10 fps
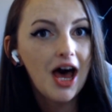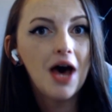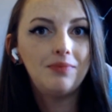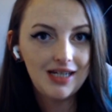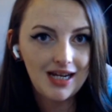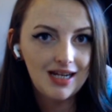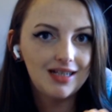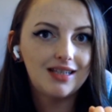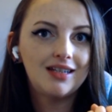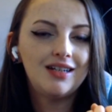
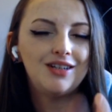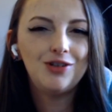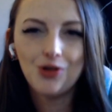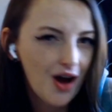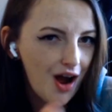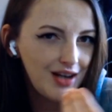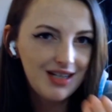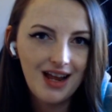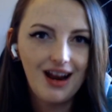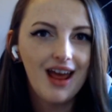updates, new
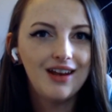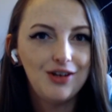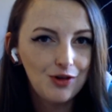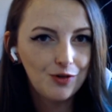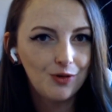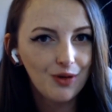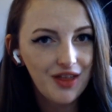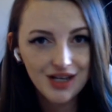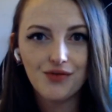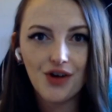content, and new
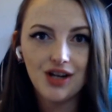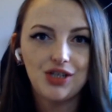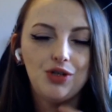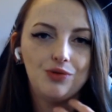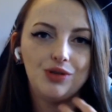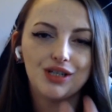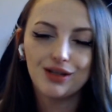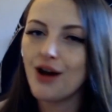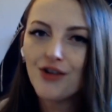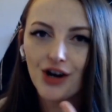things for us to
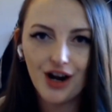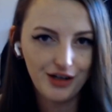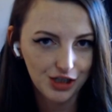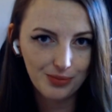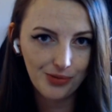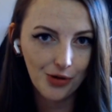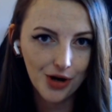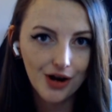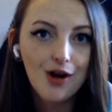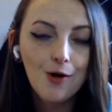discover and
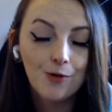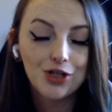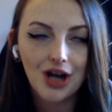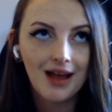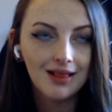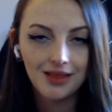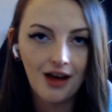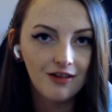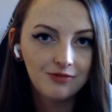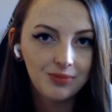explore, which I
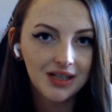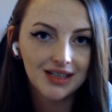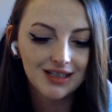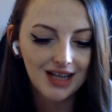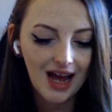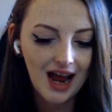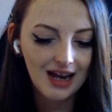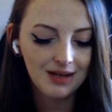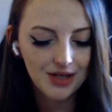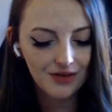love, because I
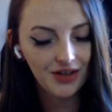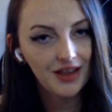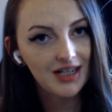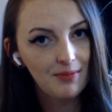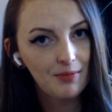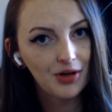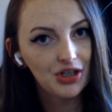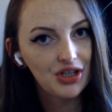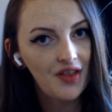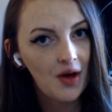am definitely the type of
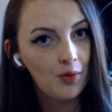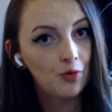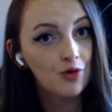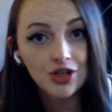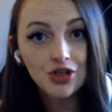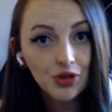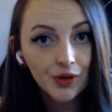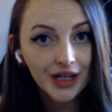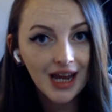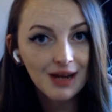person that will rush through a
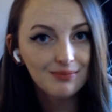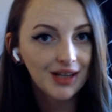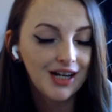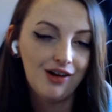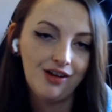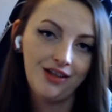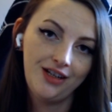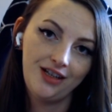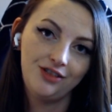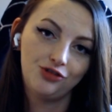game, play it all, and
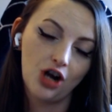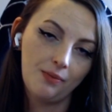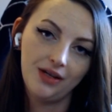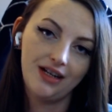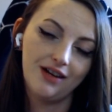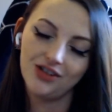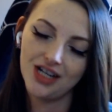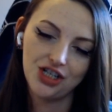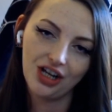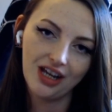then drop it and never
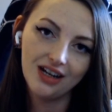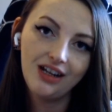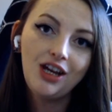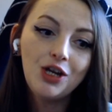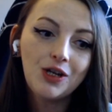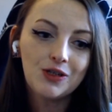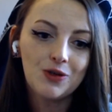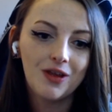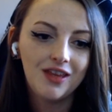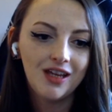touch it again. So
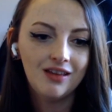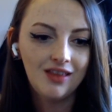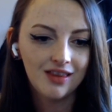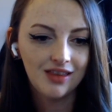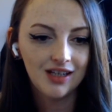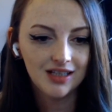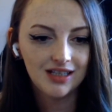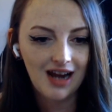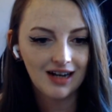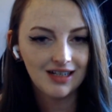I think that this
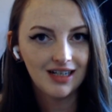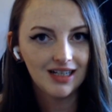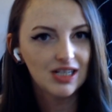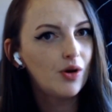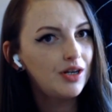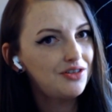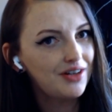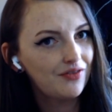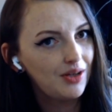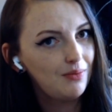tactic is going to
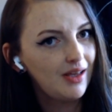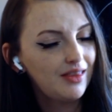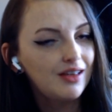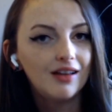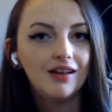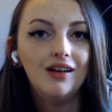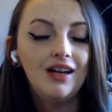definitely make the